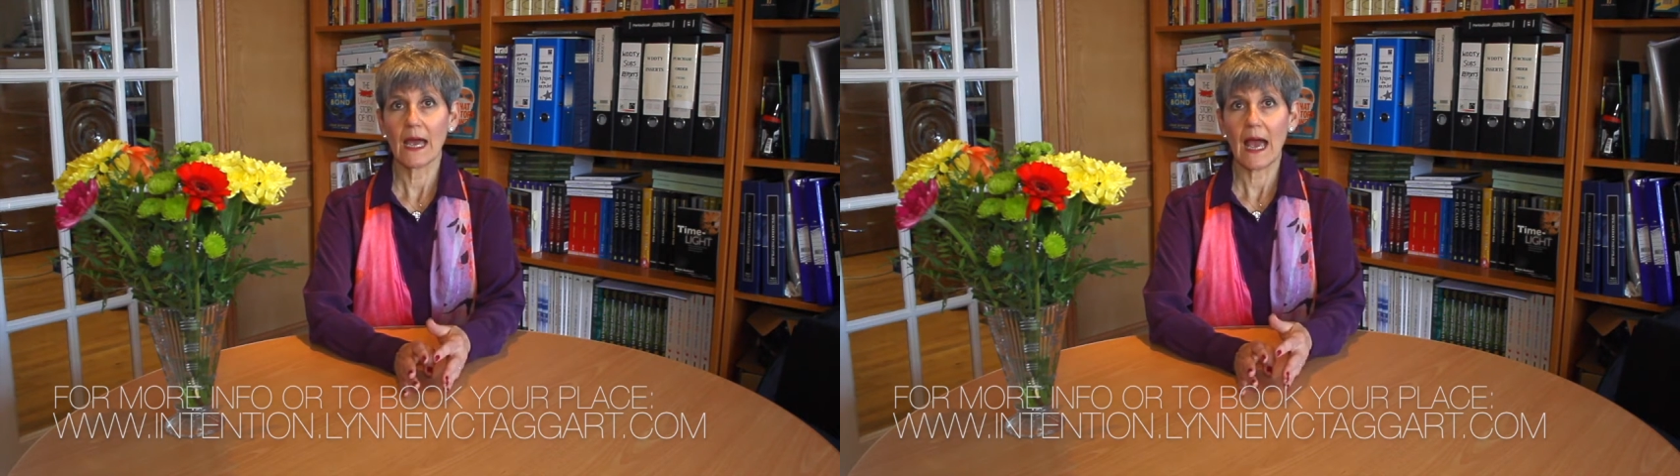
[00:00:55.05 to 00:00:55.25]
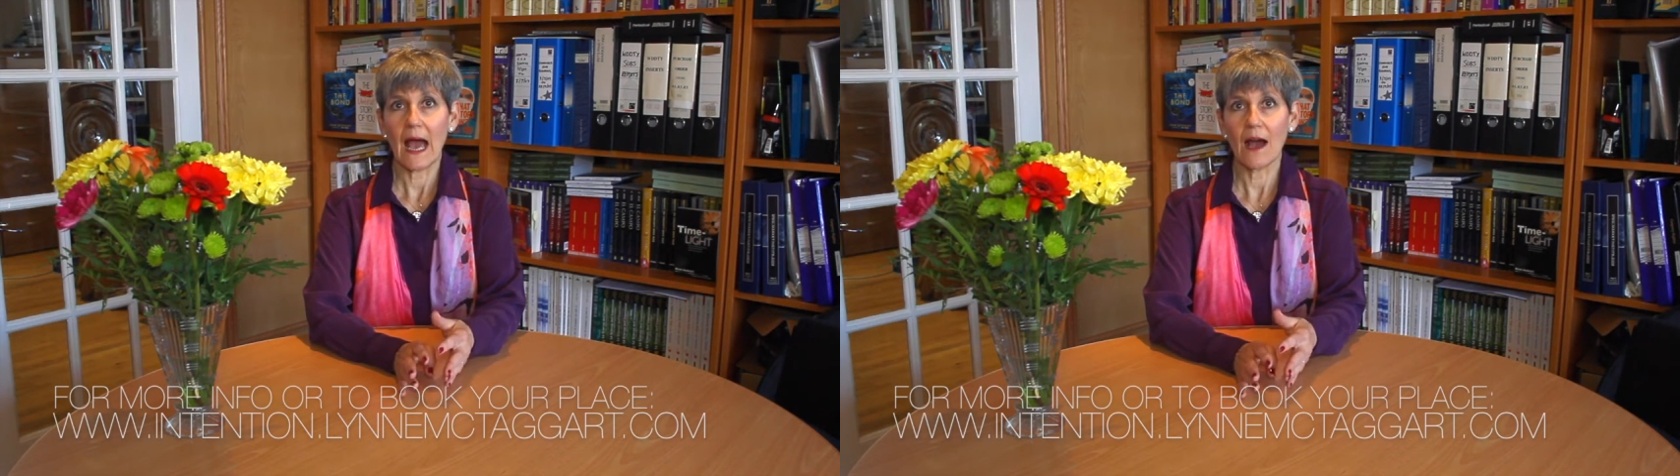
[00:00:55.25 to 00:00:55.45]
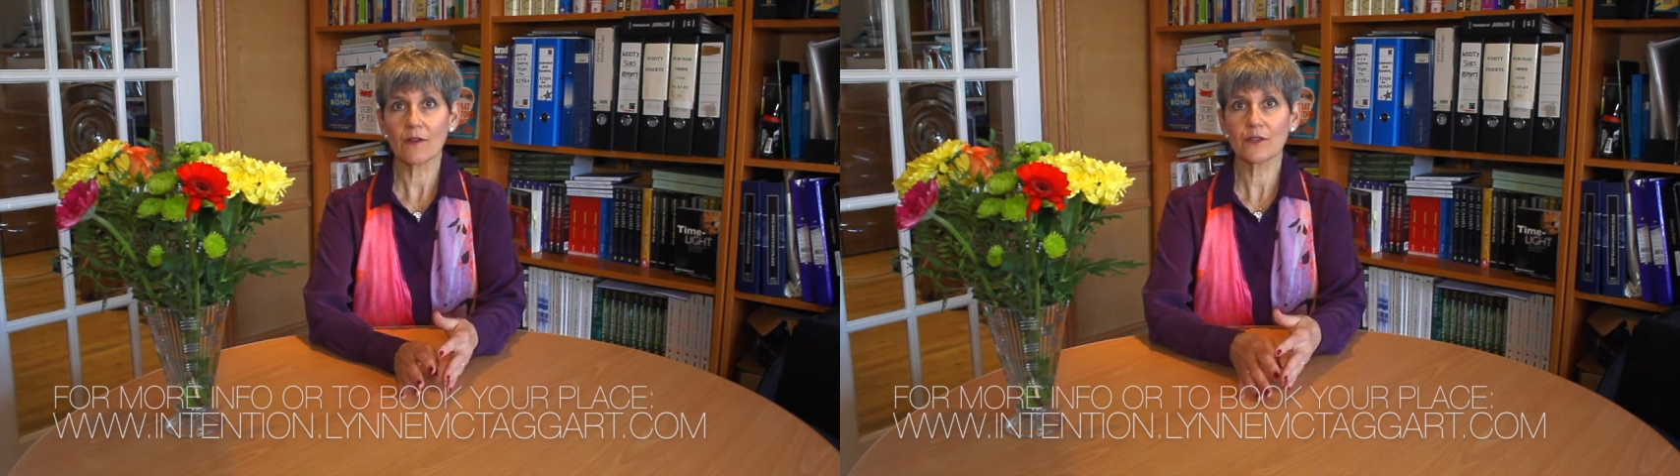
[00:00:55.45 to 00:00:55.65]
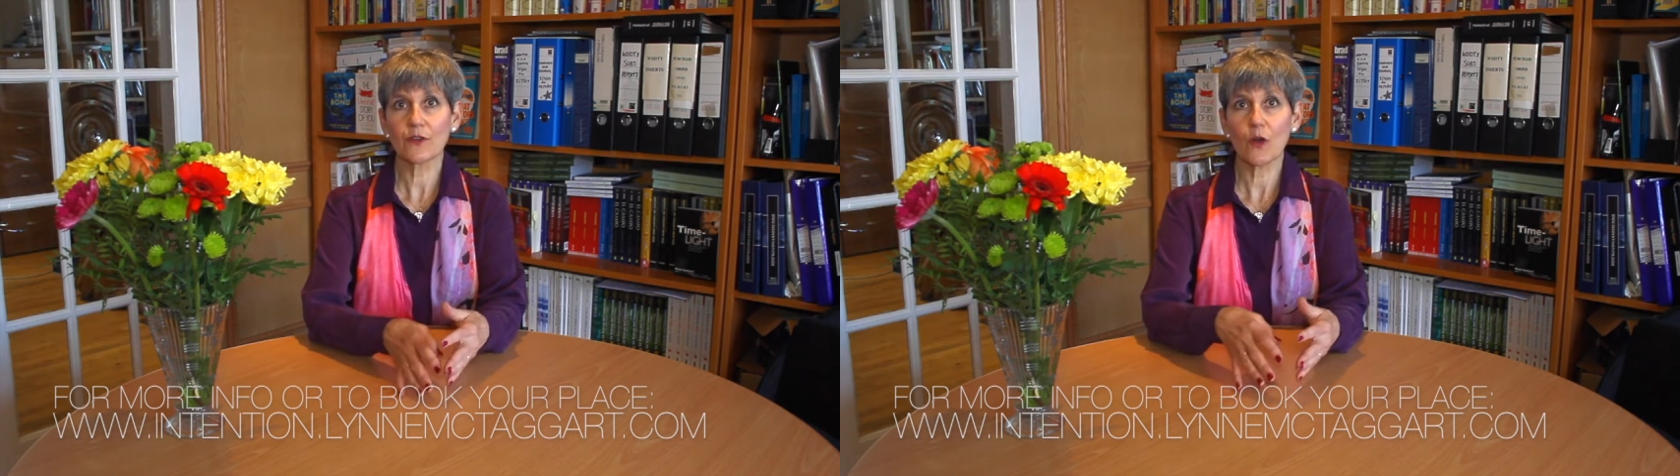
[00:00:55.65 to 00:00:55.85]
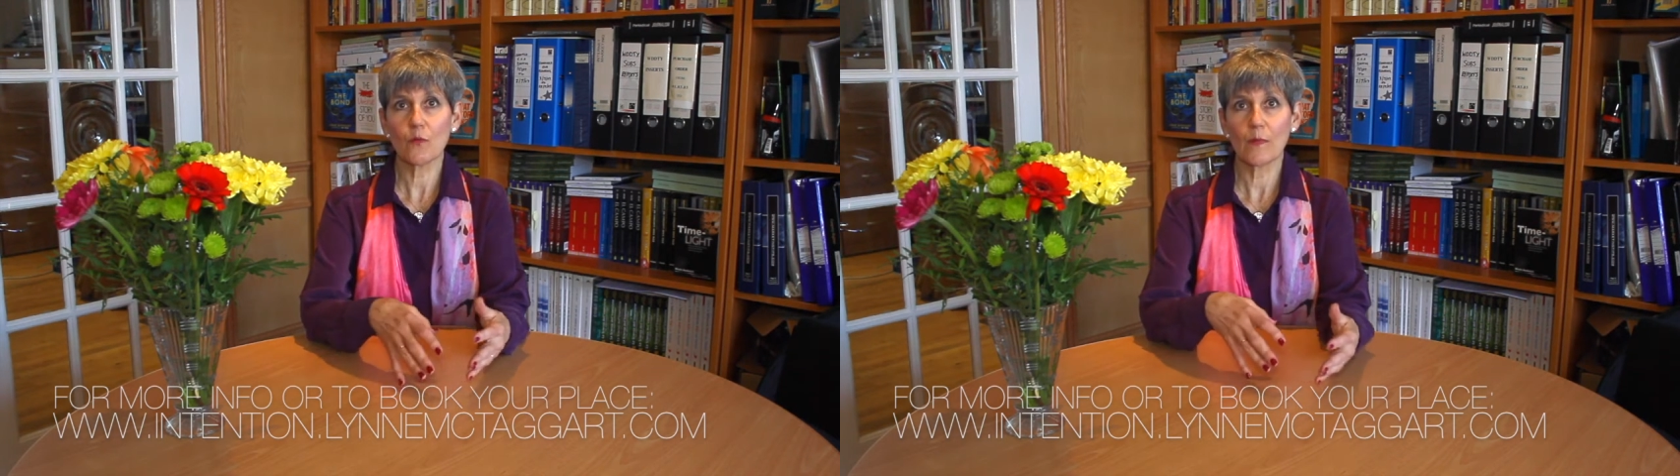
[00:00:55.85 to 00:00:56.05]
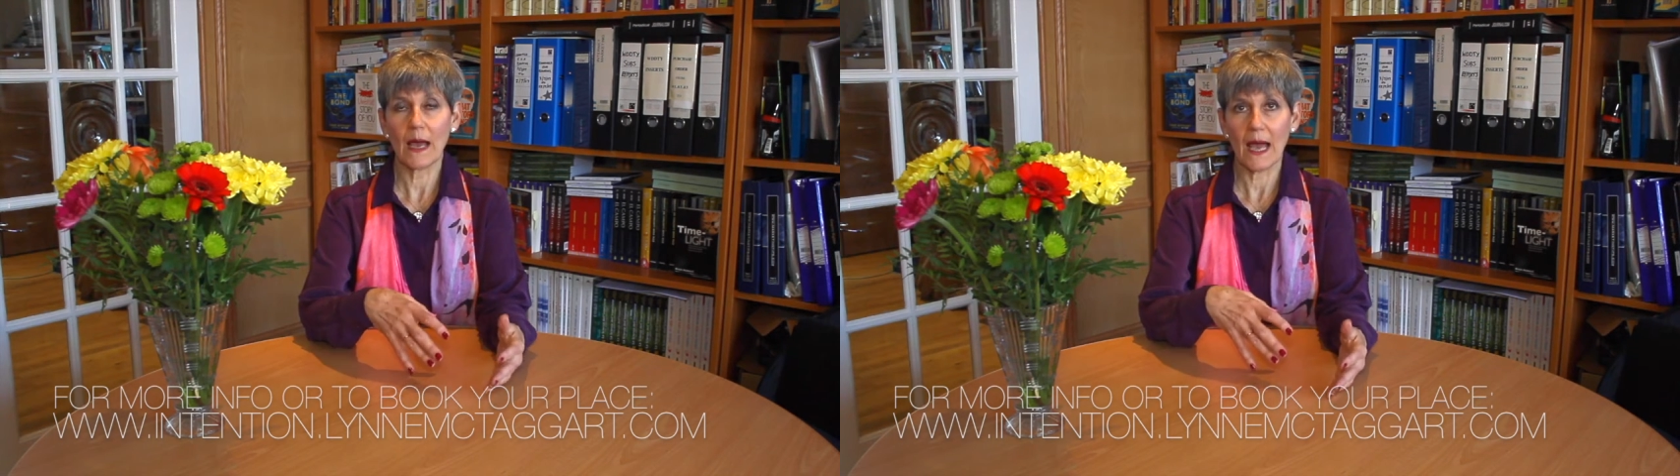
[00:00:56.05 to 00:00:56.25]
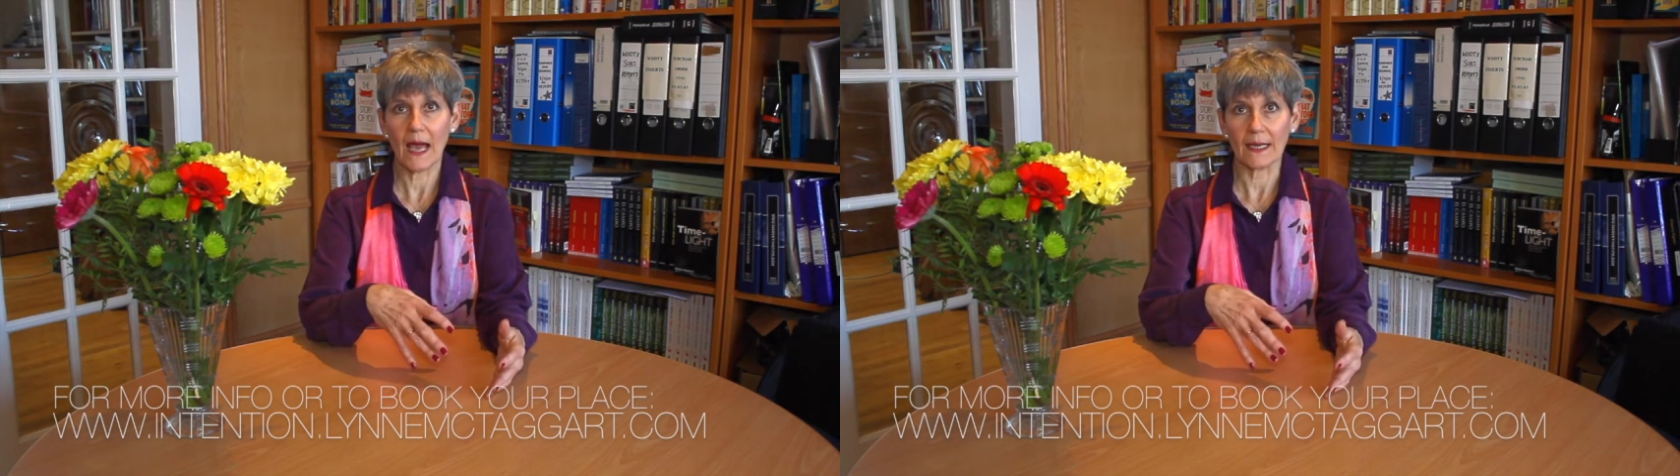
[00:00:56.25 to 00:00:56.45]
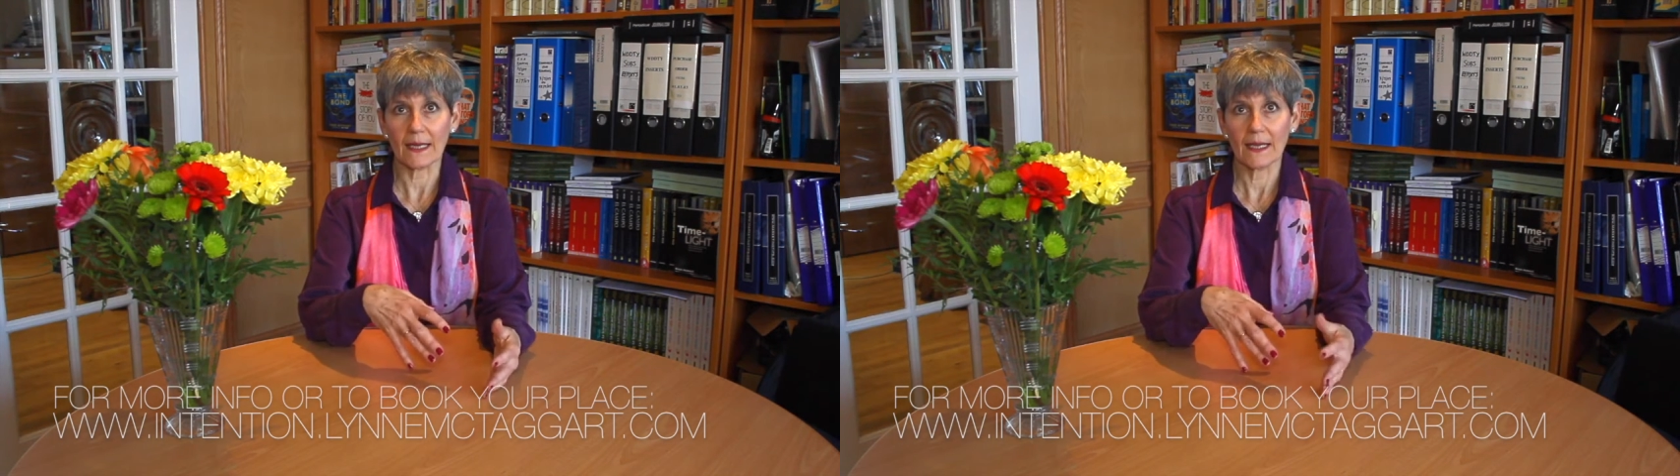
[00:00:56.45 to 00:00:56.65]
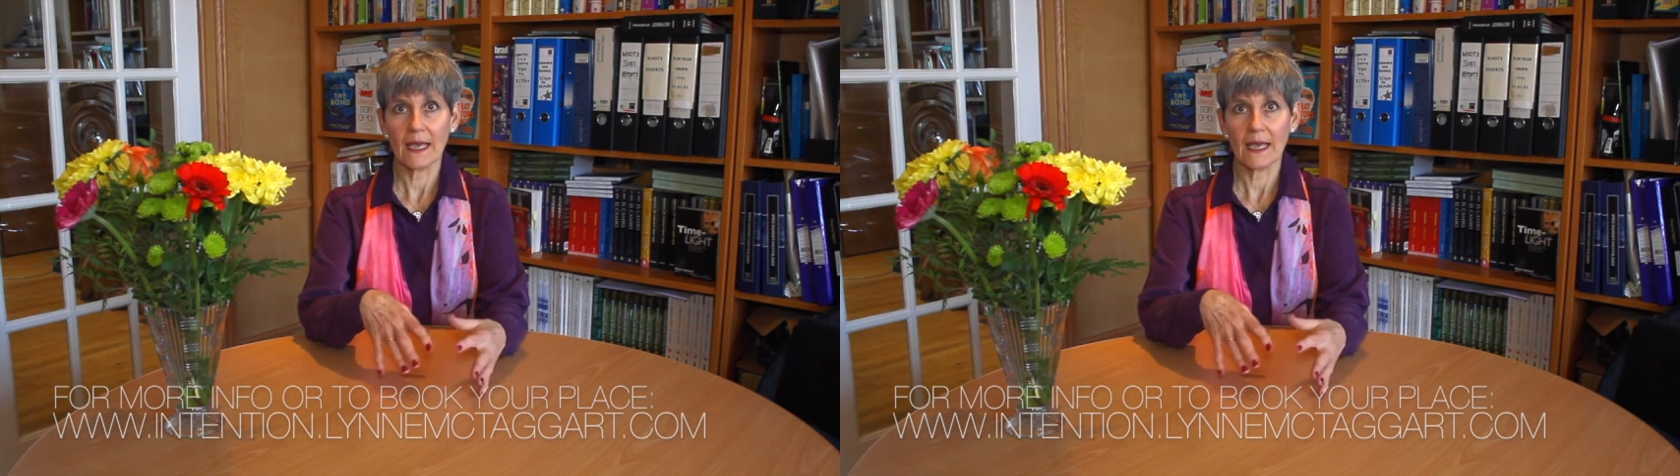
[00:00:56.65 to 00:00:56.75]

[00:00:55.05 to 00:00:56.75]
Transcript: how to go back